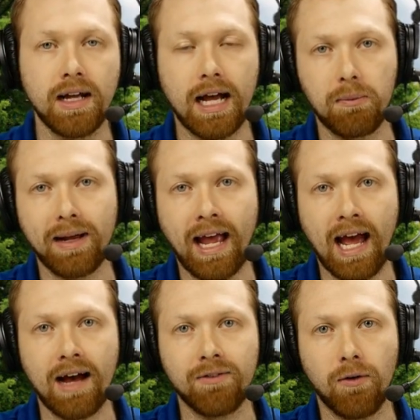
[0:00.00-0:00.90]
and we
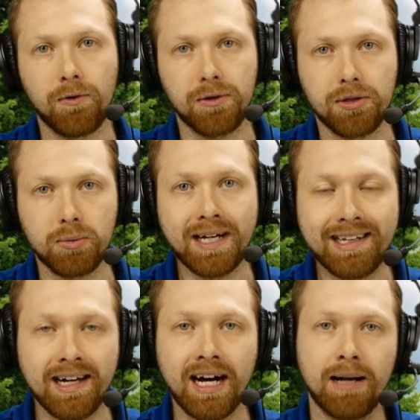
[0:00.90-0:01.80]
have over 3
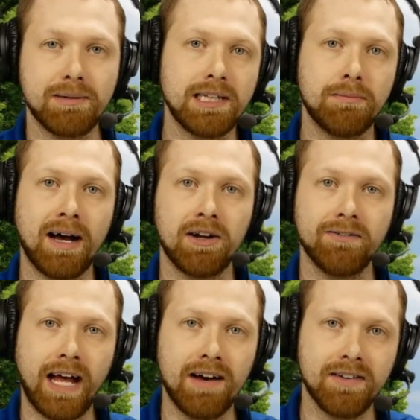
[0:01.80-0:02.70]
times the amount
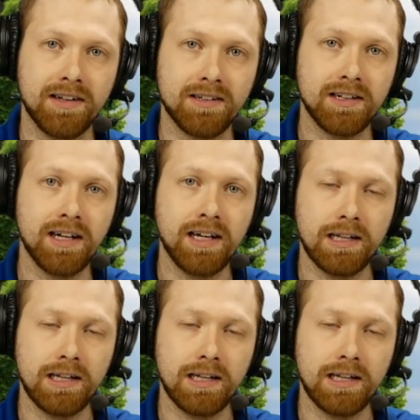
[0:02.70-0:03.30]
of evidence